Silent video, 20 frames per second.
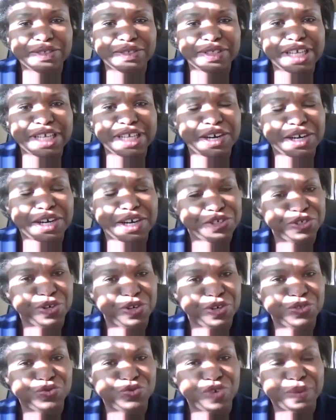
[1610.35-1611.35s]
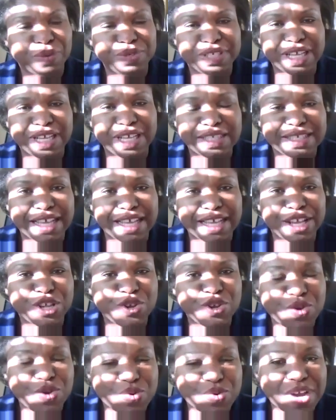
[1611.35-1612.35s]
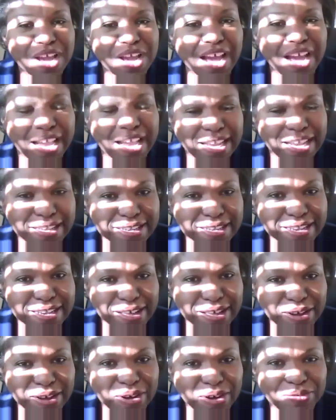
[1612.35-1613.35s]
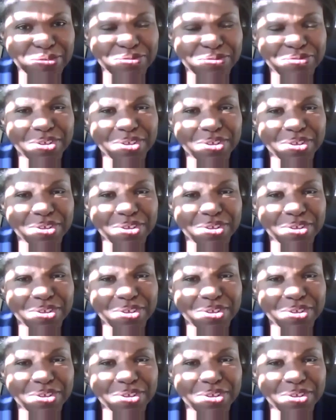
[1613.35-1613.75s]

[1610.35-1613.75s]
Tara Jones represents a new kind of